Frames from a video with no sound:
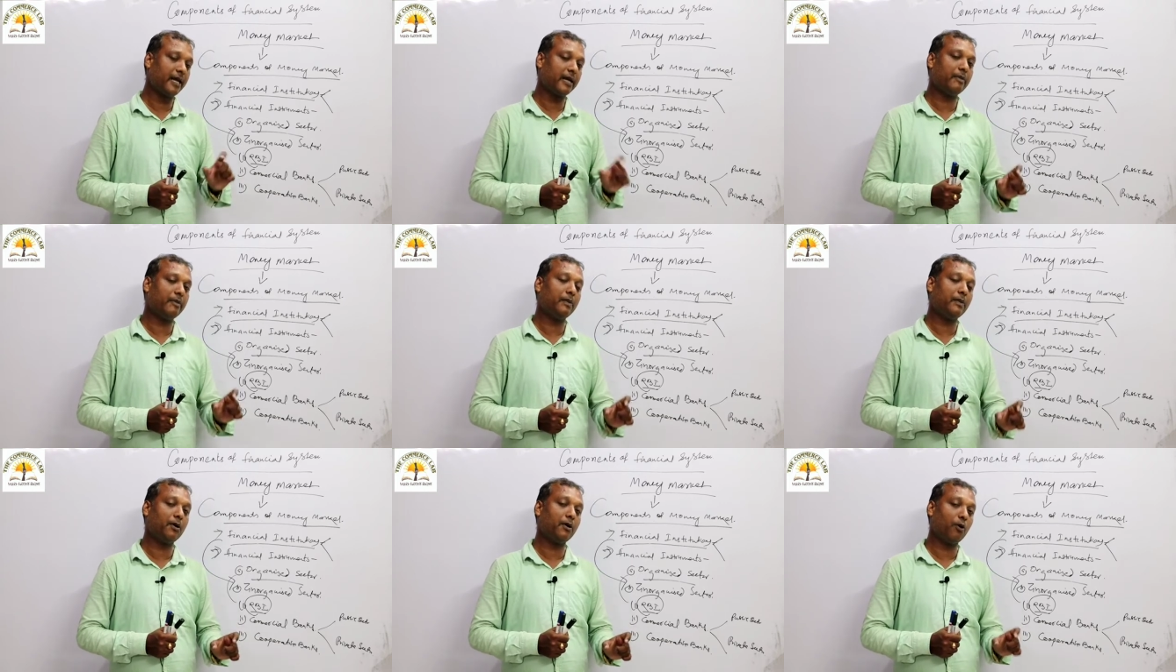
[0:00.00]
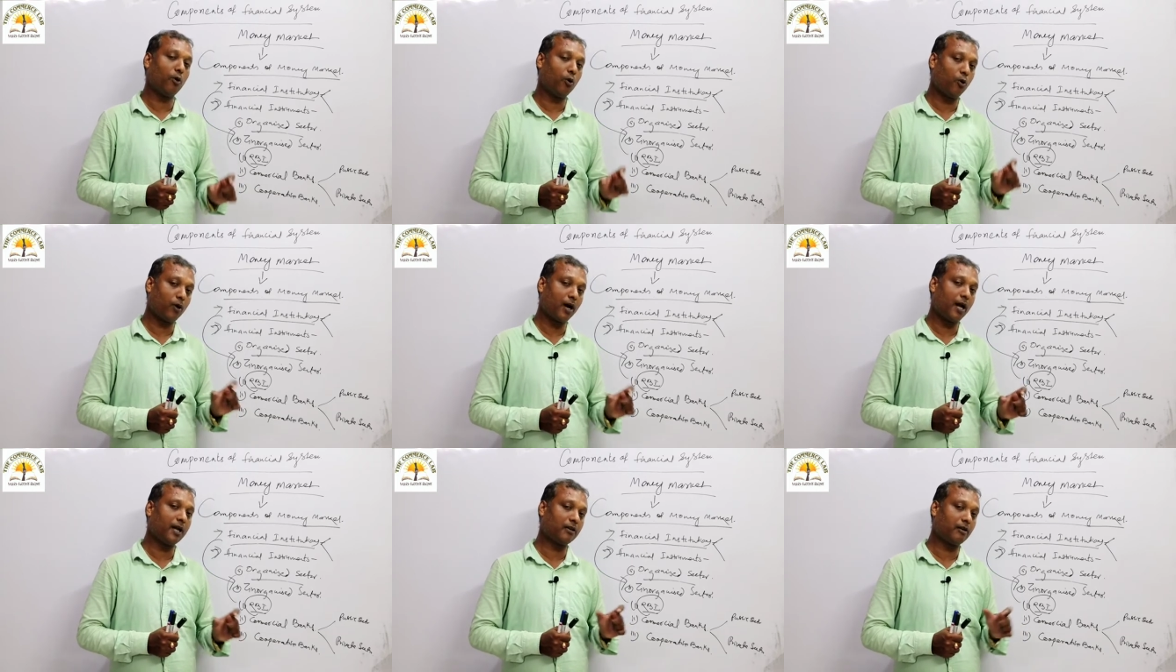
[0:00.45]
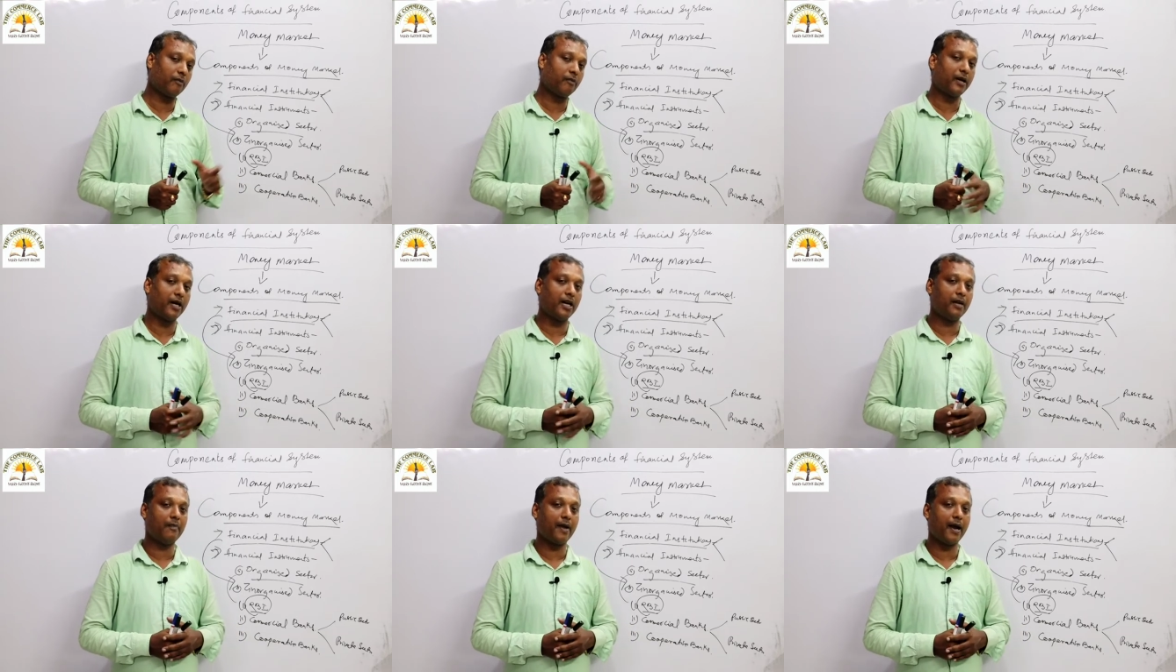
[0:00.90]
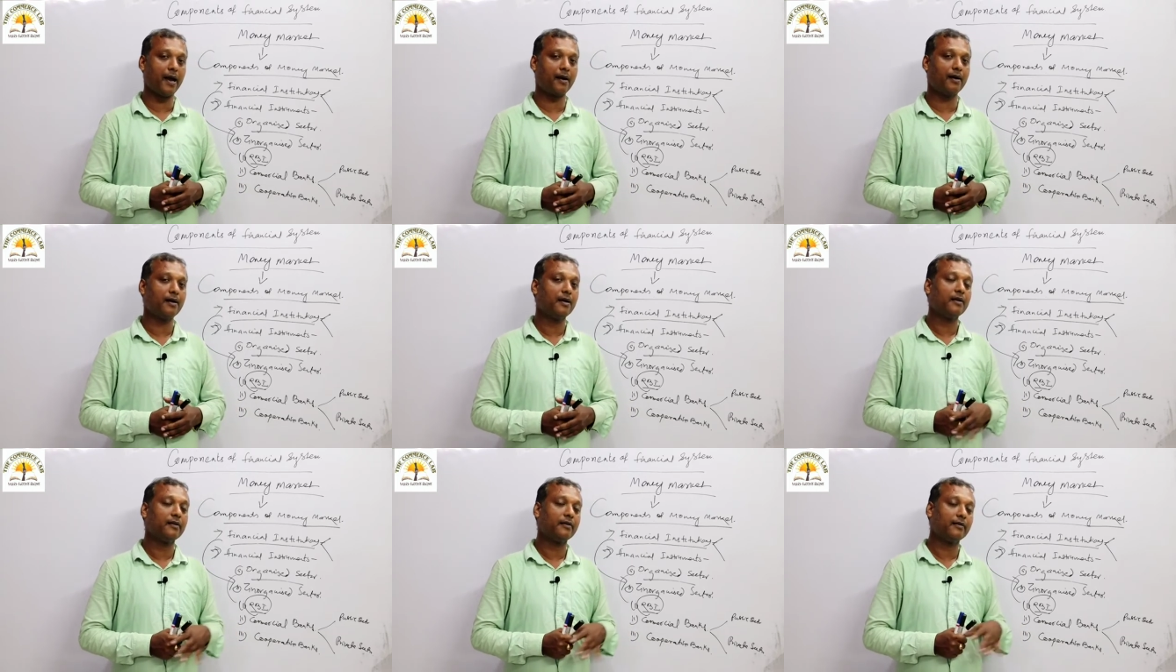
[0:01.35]
there will be your local cooperative
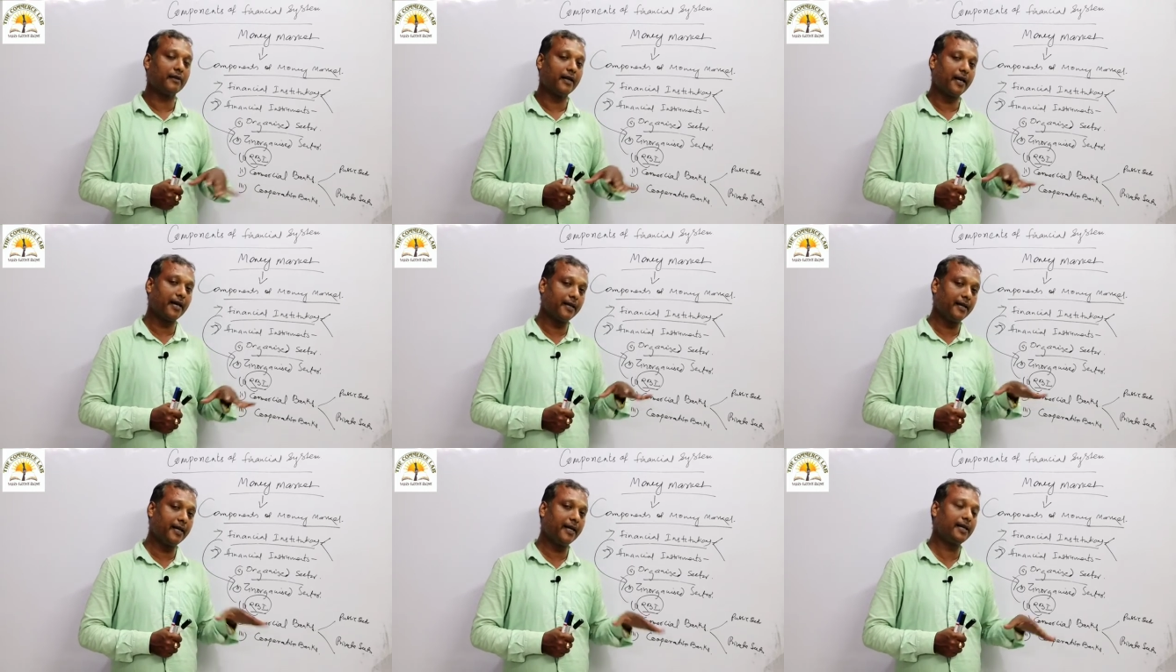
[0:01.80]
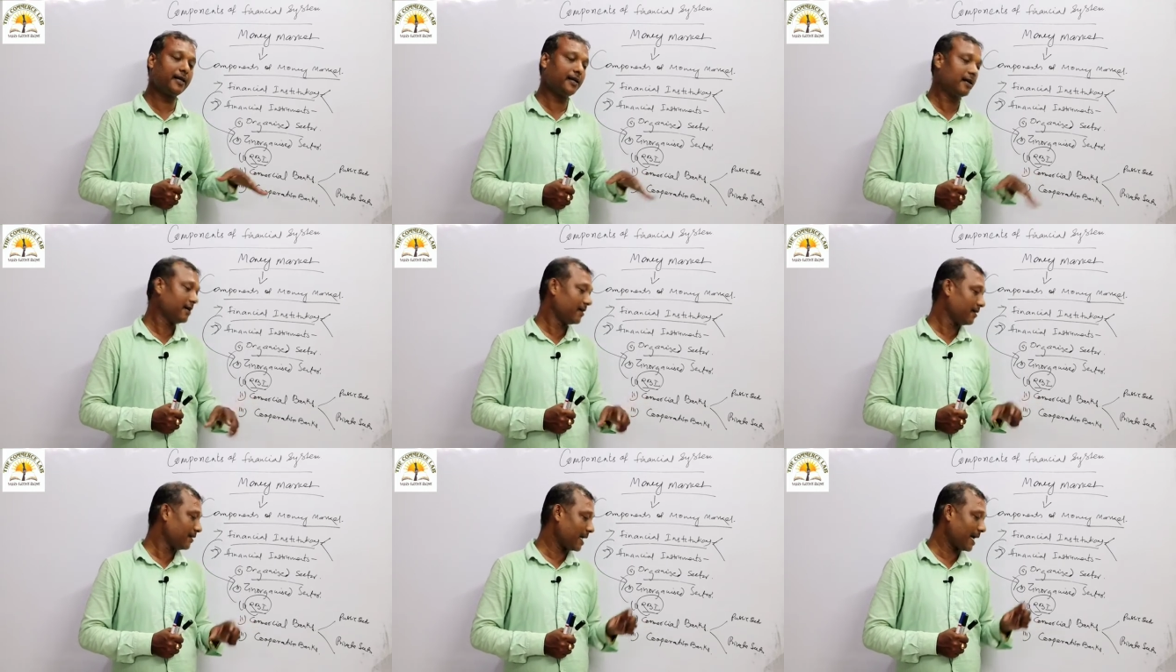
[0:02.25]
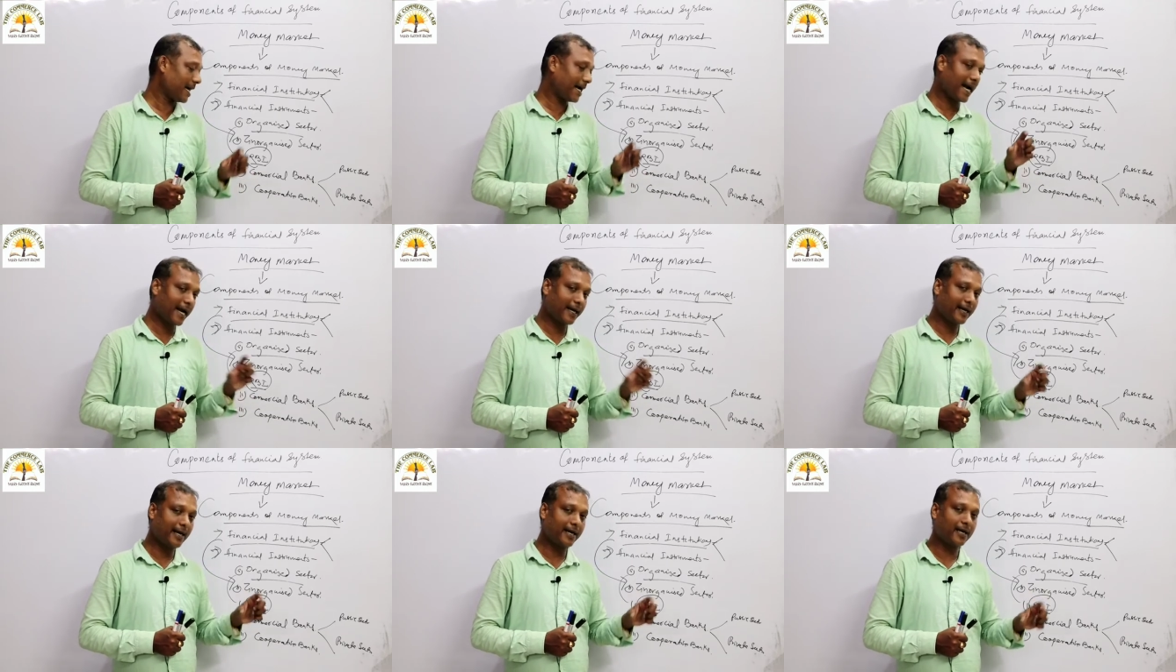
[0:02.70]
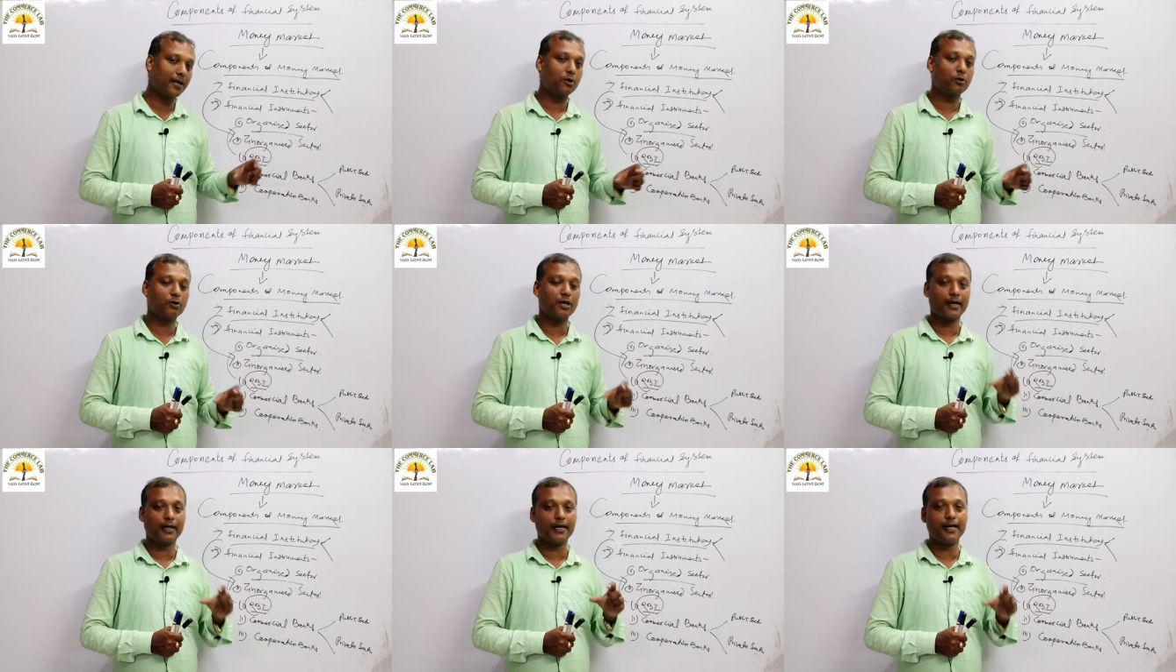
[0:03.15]
bank. They
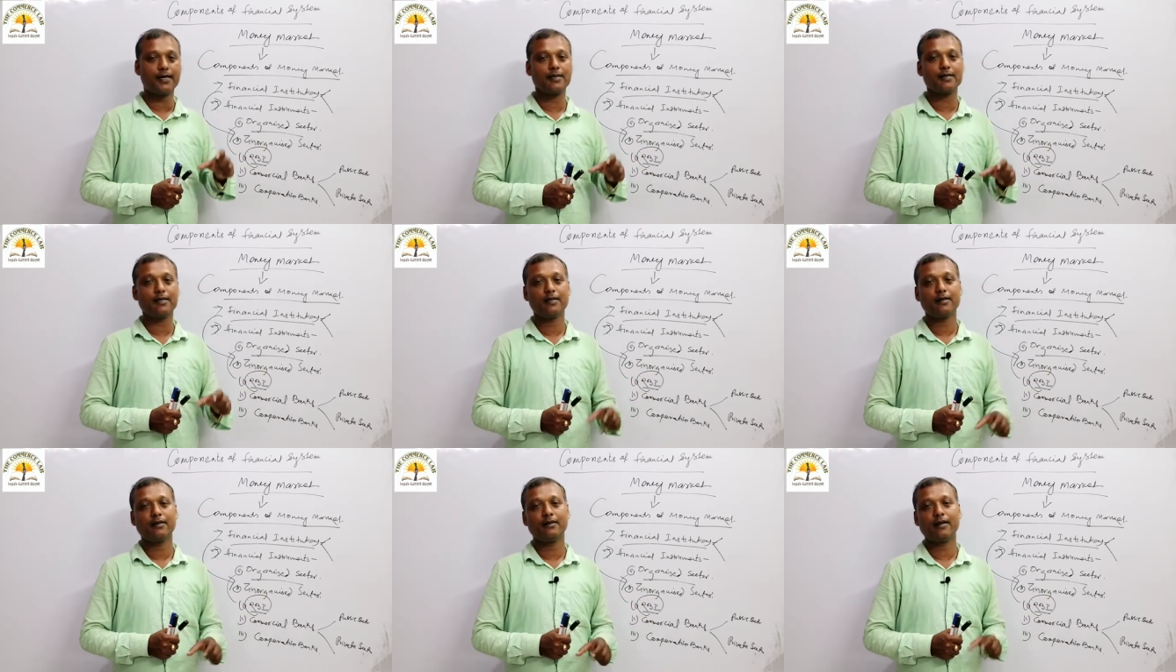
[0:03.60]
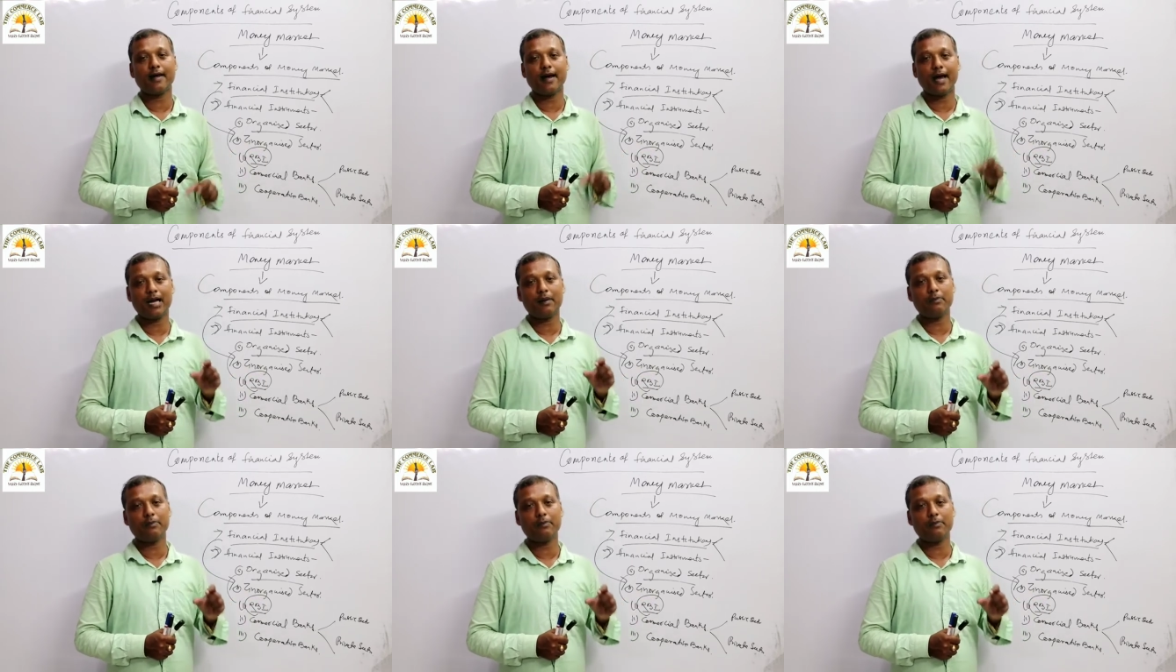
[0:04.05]
cater to the need, they